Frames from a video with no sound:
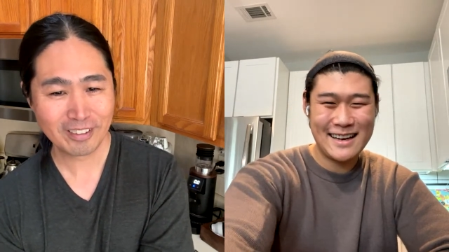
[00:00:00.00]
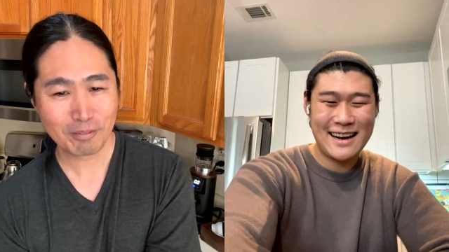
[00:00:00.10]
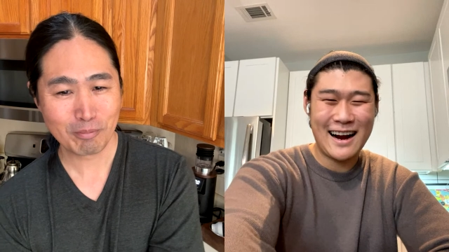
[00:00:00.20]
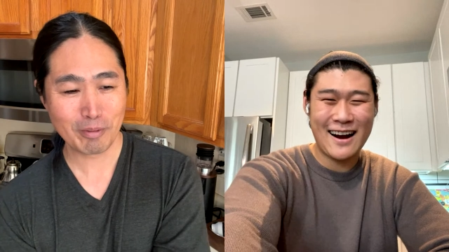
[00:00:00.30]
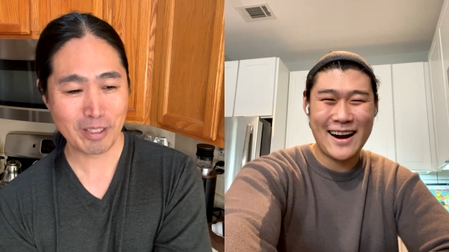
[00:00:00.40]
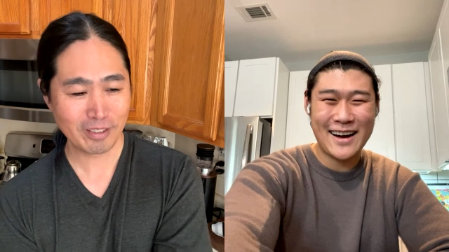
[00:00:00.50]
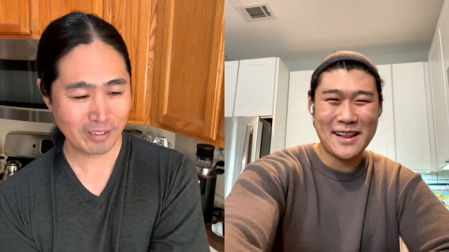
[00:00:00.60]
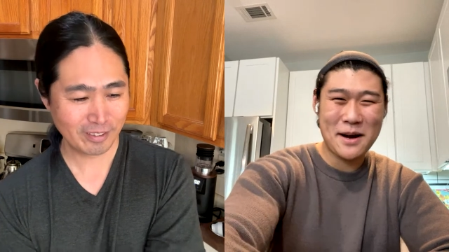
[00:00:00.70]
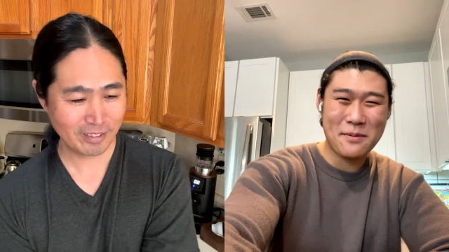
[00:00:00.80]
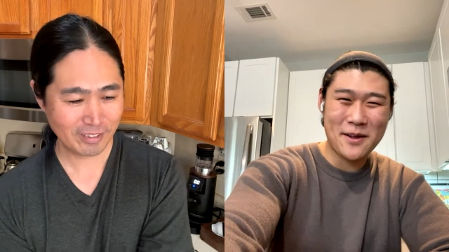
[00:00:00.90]
Speaker 1: Bye bye.
Speaker 2: All
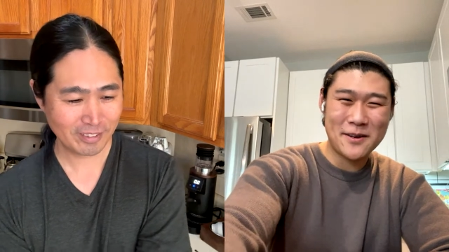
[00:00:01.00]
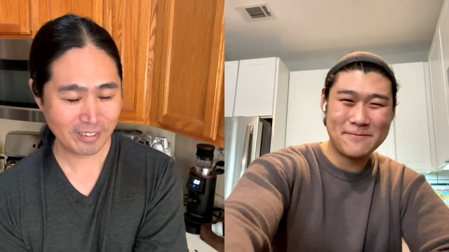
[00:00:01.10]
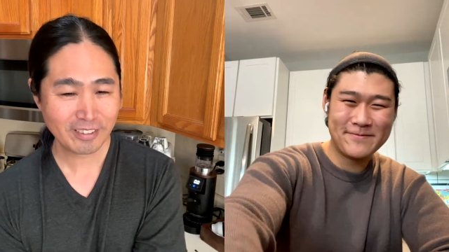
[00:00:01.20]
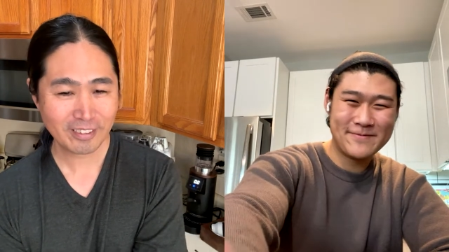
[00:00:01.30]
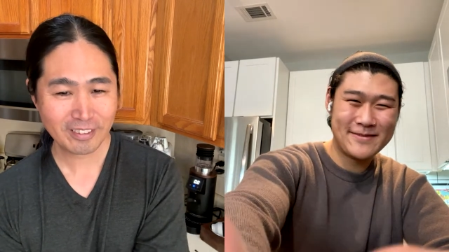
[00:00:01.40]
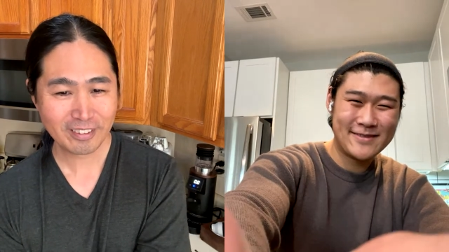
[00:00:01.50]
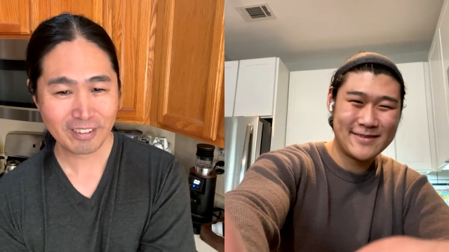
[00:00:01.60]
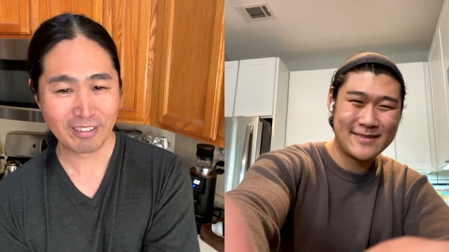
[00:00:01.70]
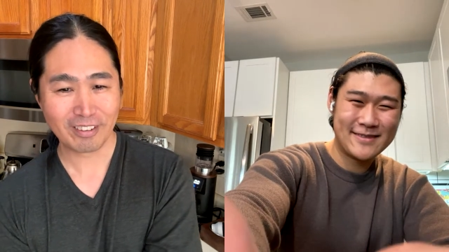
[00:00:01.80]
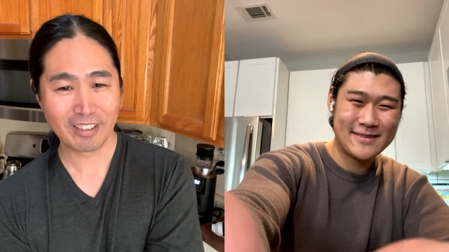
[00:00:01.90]
Later, brother.
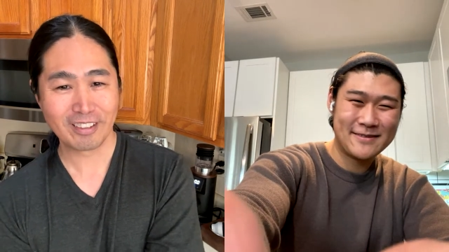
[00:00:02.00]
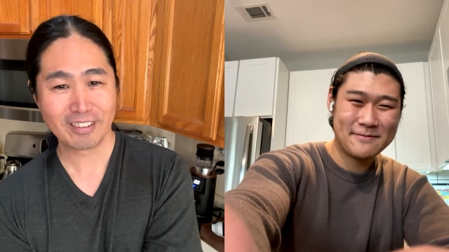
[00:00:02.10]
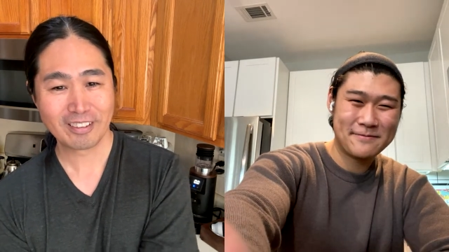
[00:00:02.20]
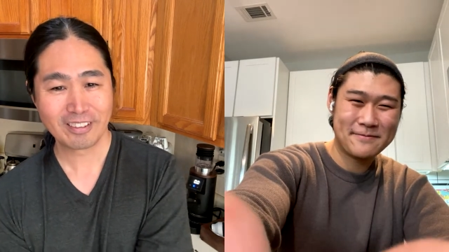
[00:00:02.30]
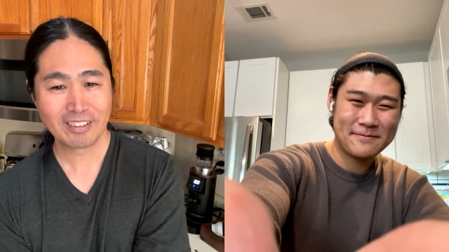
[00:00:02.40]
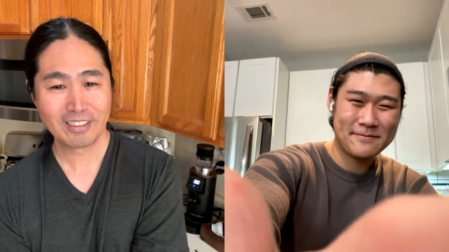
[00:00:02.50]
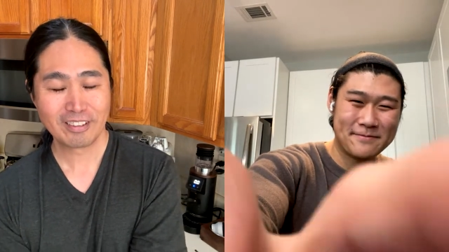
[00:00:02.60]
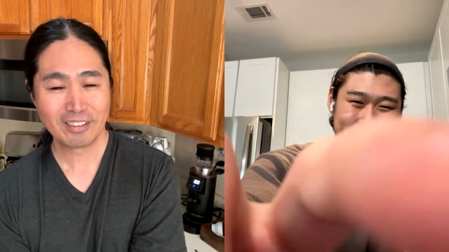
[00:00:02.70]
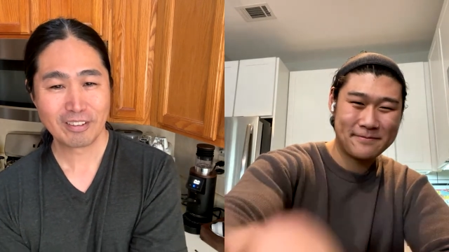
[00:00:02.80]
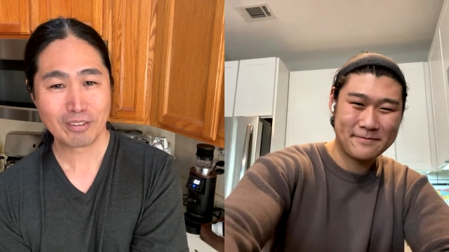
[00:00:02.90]
Speaker 1: Okay.
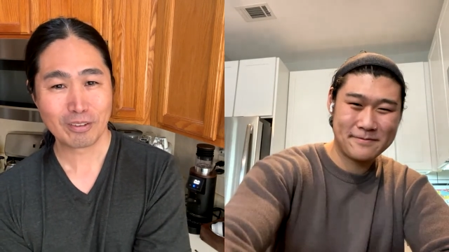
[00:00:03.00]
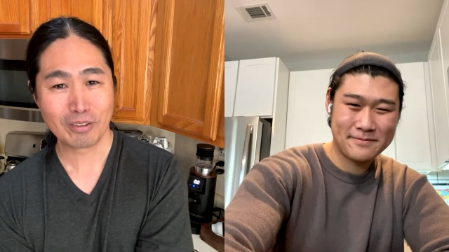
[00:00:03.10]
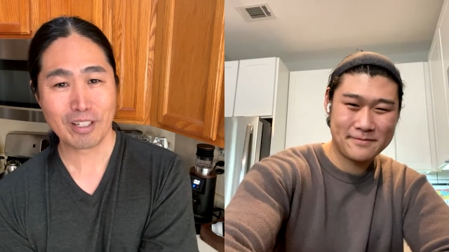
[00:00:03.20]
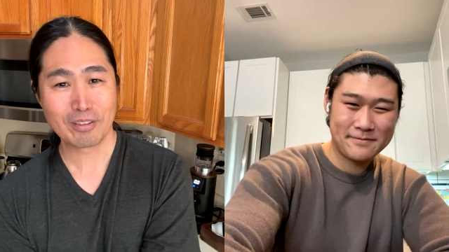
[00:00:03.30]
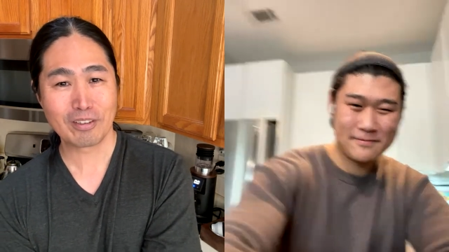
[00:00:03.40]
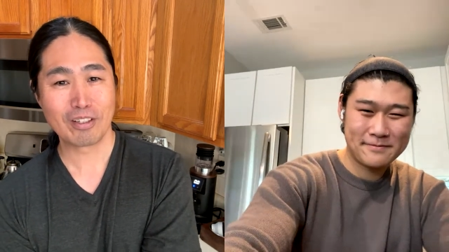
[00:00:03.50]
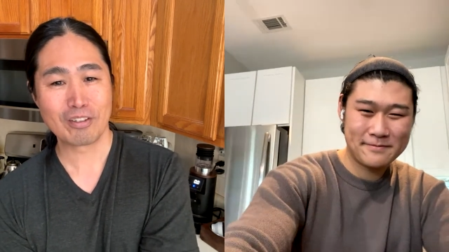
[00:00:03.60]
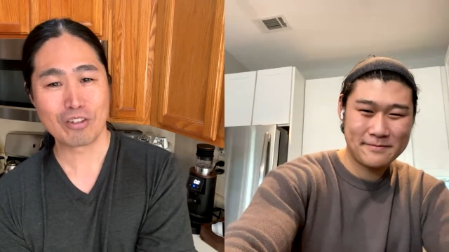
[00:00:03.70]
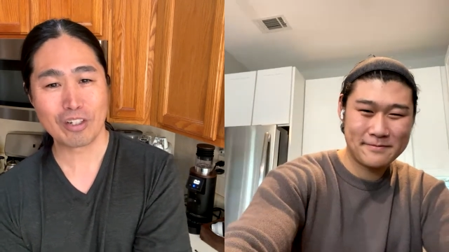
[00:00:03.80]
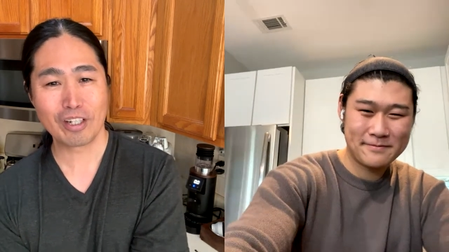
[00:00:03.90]
So there's the
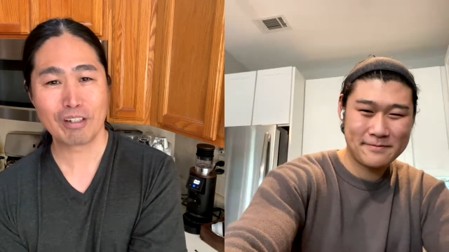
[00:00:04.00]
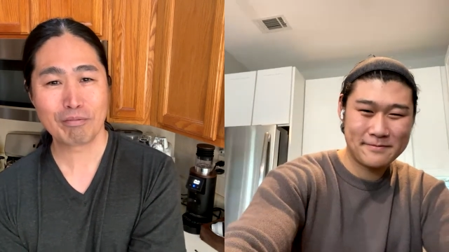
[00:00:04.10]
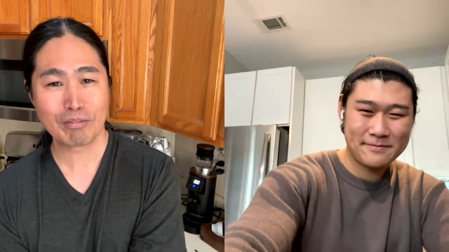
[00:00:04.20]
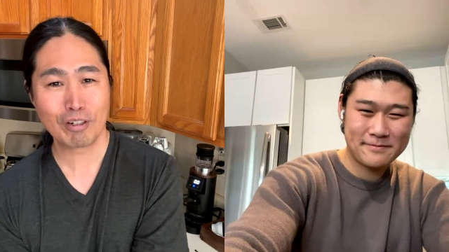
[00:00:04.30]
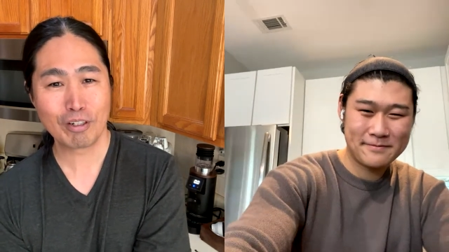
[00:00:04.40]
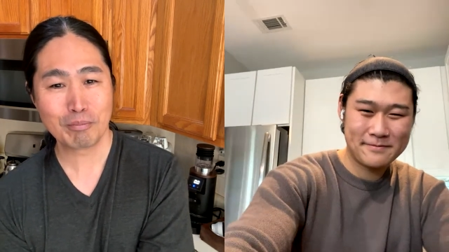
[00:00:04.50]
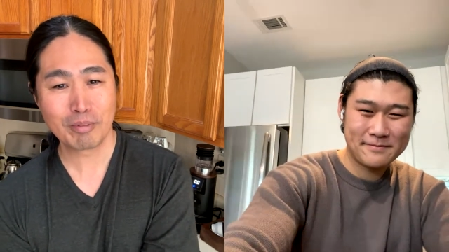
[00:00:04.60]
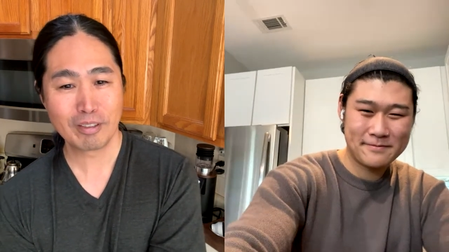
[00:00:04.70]
Jay from